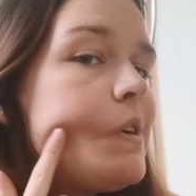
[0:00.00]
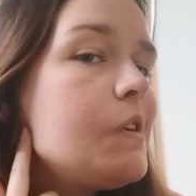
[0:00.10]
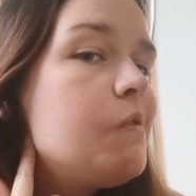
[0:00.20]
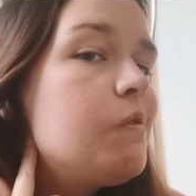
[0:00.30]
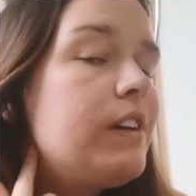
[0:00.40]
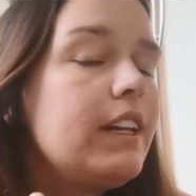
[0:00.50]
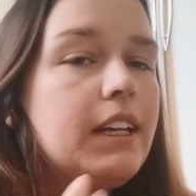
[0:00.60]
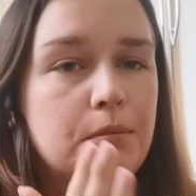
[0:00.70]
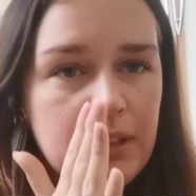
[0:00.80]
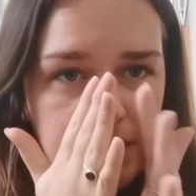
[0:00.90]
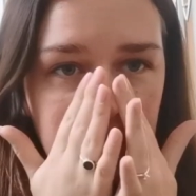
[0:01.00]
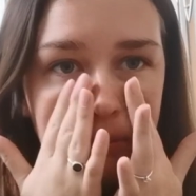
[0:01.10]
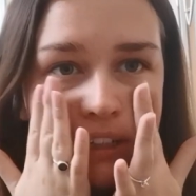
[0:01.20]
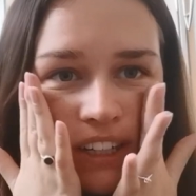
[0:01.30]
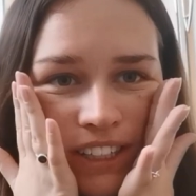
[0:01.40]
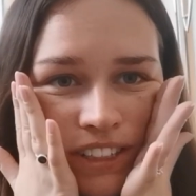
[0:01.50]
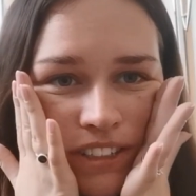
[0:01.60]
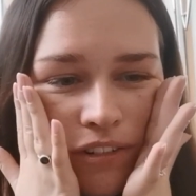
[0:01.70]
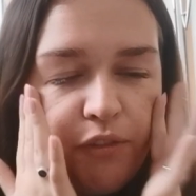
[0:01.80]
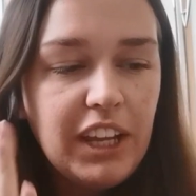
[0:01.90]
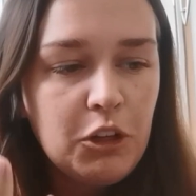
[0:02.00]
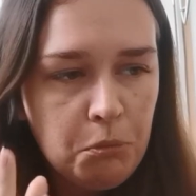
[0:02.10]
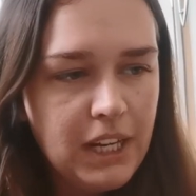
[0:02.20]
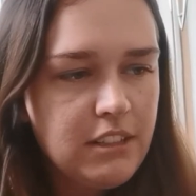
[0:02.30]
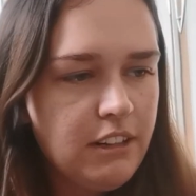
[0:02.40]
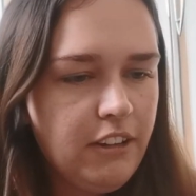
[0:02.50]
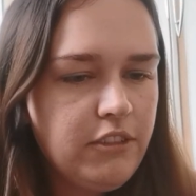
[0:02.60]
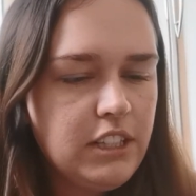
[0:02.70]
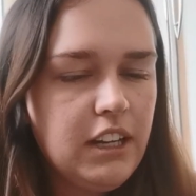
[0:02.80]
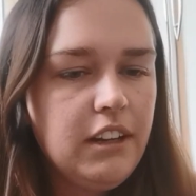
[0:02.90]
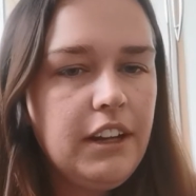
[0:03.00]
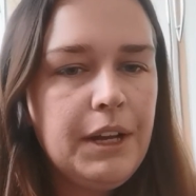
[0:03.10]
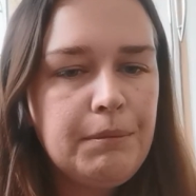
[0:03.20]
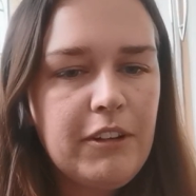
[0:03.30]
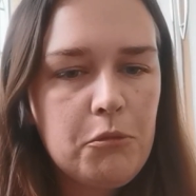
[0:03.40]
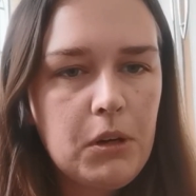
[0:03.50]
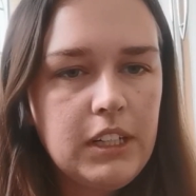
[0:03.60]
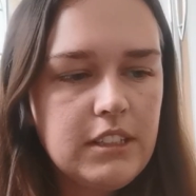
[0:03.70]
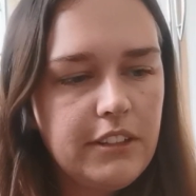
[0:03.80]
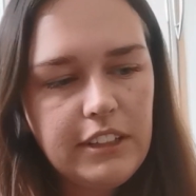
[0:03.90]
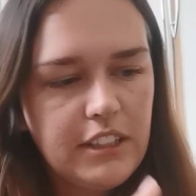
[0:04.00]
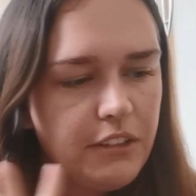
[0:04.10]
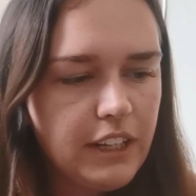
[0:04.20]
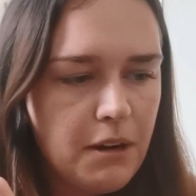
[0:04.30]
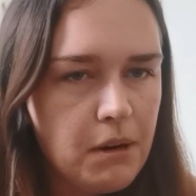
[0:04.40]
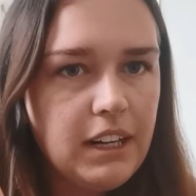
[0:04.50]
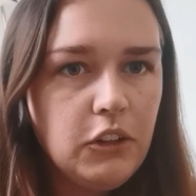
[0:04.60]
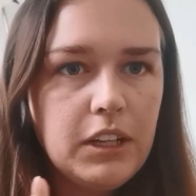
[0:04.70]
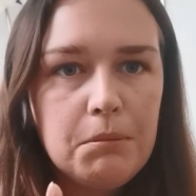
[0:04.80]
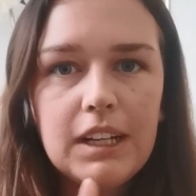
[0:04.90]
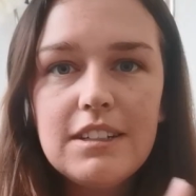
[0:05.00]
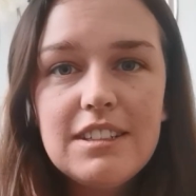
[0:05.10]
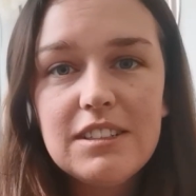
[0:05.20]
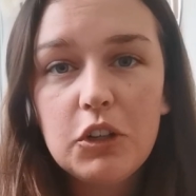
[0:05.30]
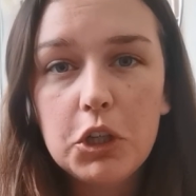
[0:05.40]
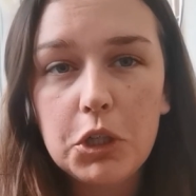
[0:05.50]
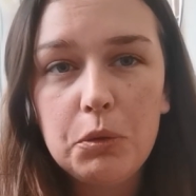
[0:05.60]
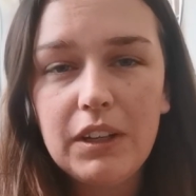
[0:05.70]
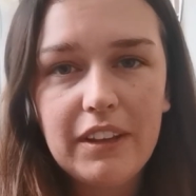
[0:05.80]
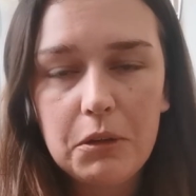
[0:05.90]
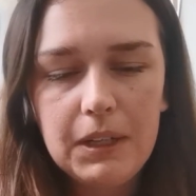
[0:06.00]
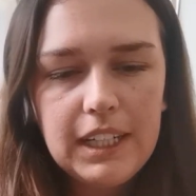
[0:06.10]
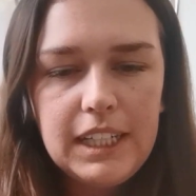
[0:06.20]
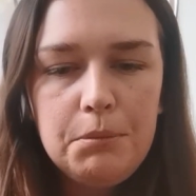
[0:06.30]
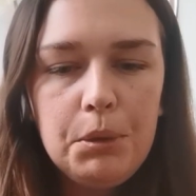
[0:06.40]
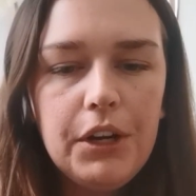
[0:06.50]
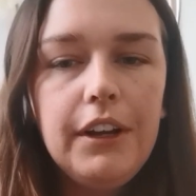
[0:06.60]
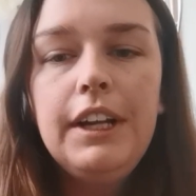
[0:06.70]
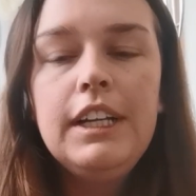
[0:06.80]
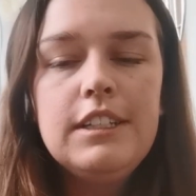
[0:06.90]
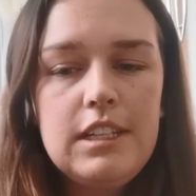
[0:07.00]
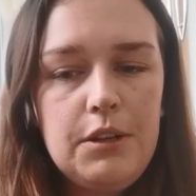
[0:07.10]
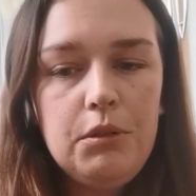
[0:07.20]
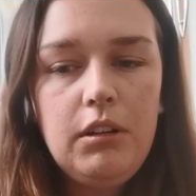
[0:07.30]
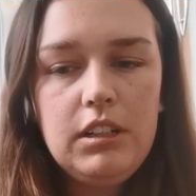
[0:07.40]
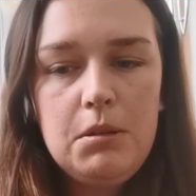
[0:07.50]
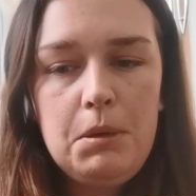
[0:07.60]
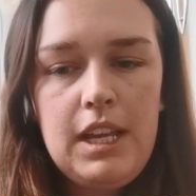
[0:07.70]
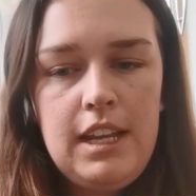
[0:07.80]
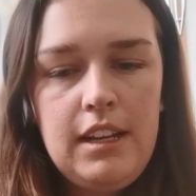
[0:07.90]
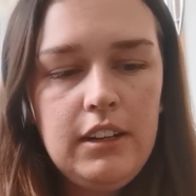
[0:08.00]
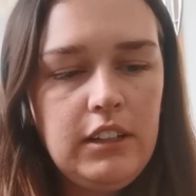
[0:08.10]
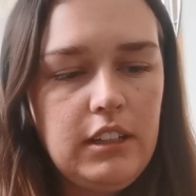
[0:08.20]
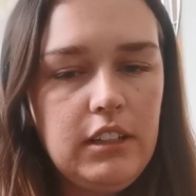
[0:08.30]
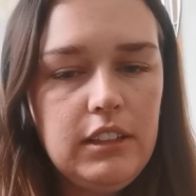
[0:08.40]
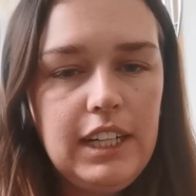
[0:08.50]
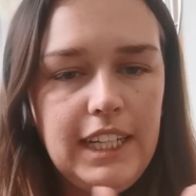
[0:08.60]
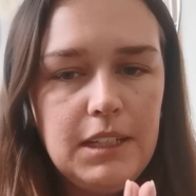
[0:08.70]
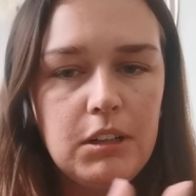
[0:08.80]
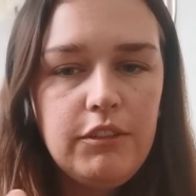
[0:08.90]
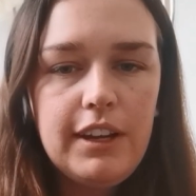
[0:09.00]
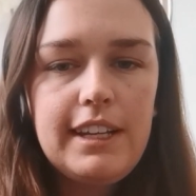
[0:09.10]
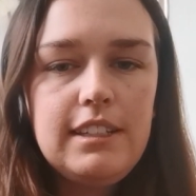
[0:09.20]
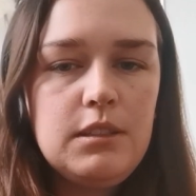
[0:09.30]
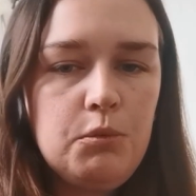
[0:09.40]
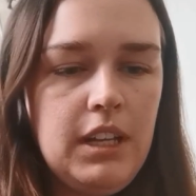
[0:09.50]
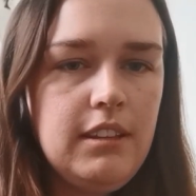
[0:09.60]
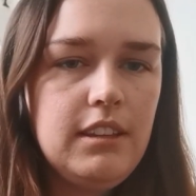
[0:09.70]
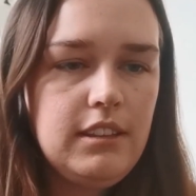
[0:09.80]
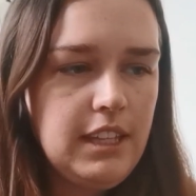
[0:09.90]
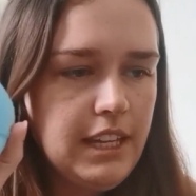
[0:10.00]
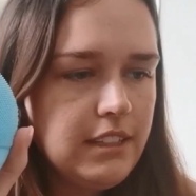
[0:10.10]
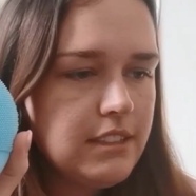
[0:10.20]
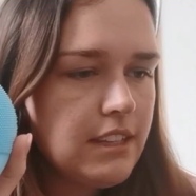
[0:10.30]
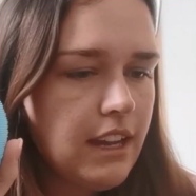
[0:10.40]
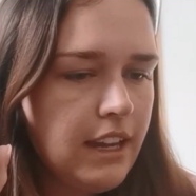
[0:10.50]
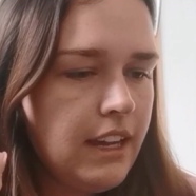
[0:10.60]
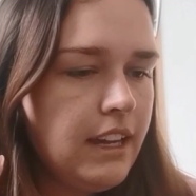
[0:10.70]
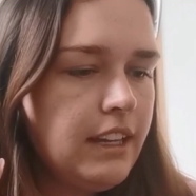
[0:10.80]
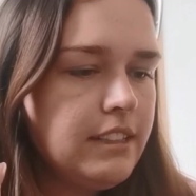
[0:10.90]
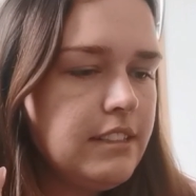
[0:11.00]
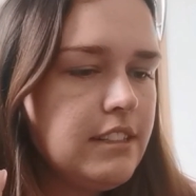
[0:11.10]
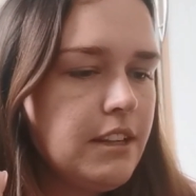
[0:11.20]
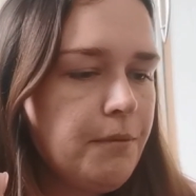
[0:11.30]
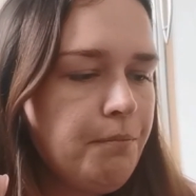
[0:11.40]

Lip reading: hopefully my skin will at least feel better after. Never mind, like I don't care about it looking better because it's not going to do it that quickly. But so I'm going to be like cleaning my face with this and